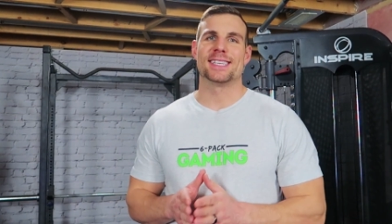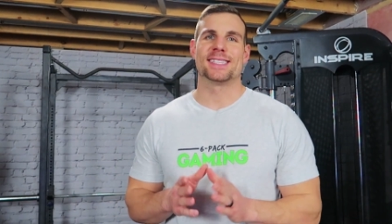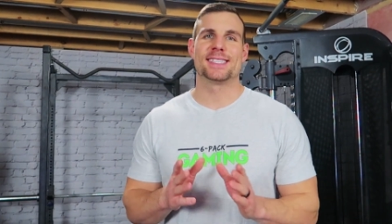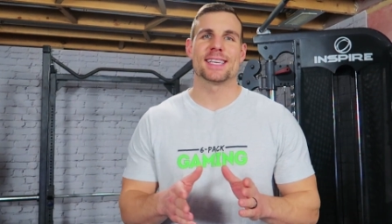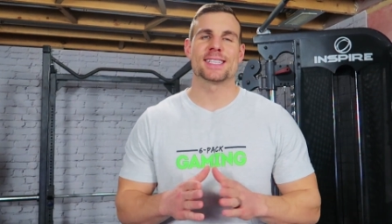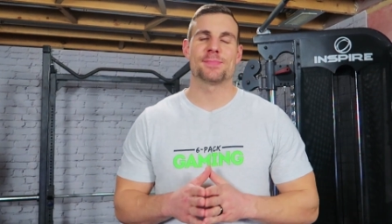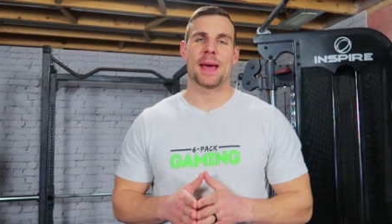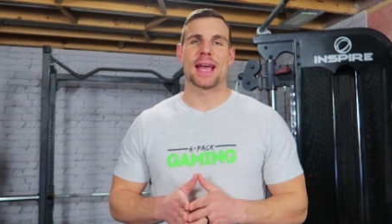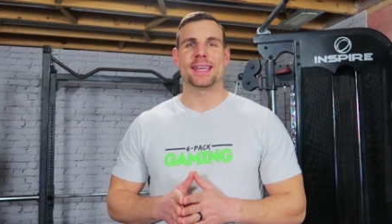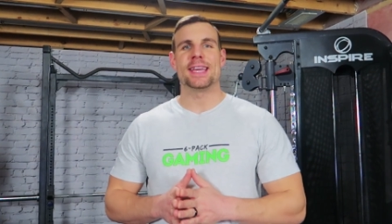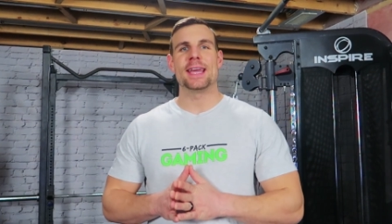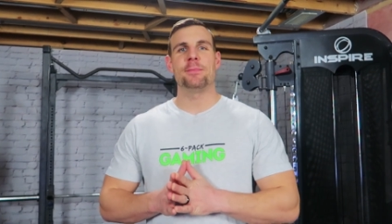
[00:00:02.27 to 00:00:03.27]
to Six
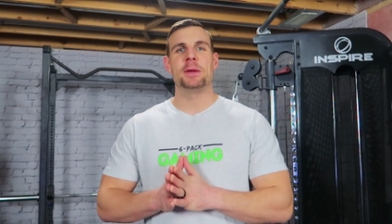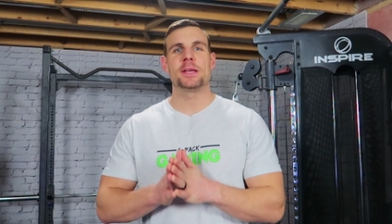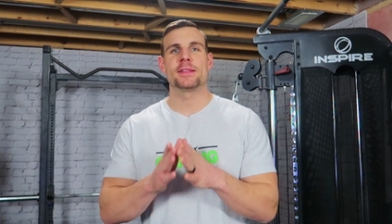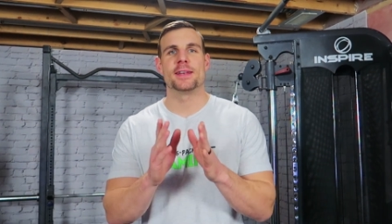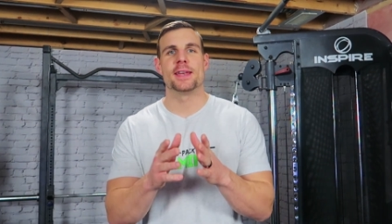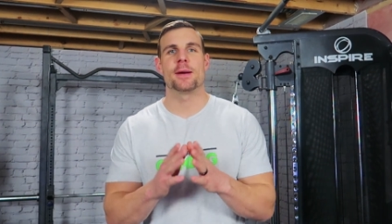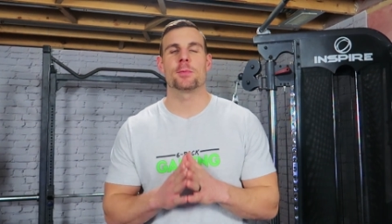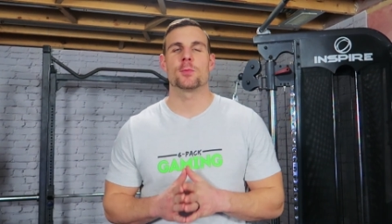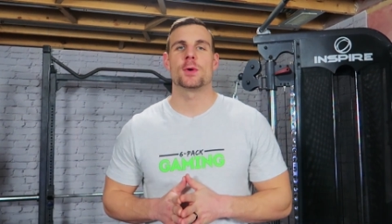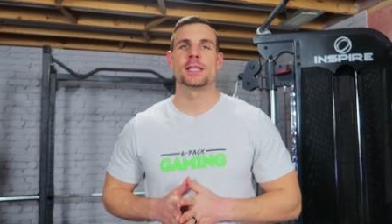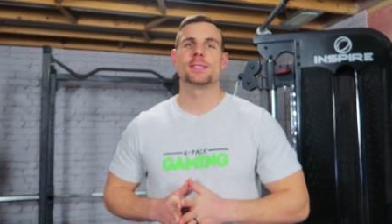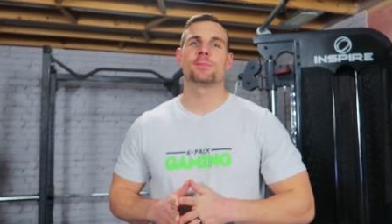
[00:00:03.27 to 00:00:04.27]
Pack Gaming, the
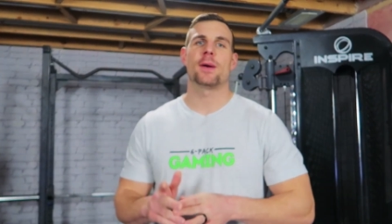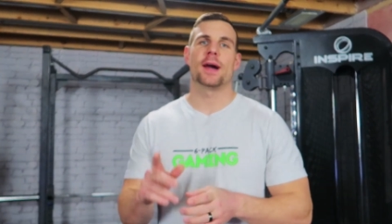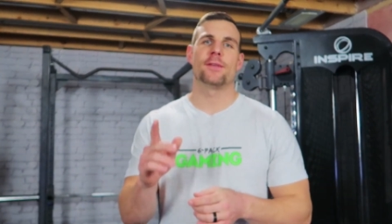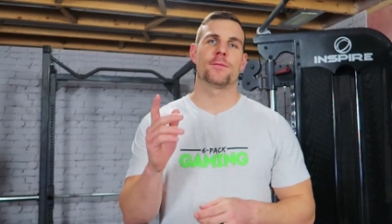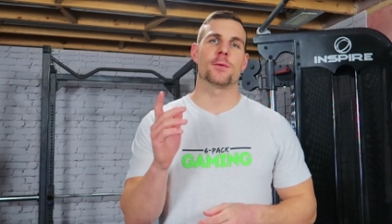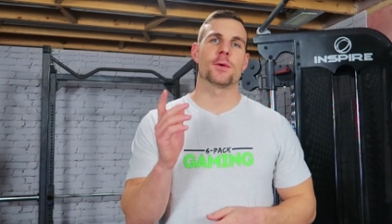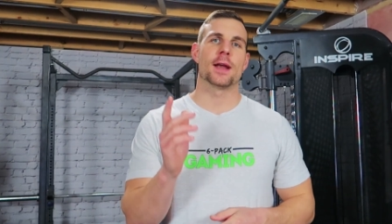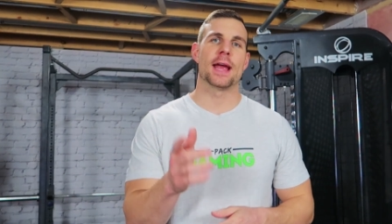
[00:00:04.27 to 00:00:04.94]
#1 spot for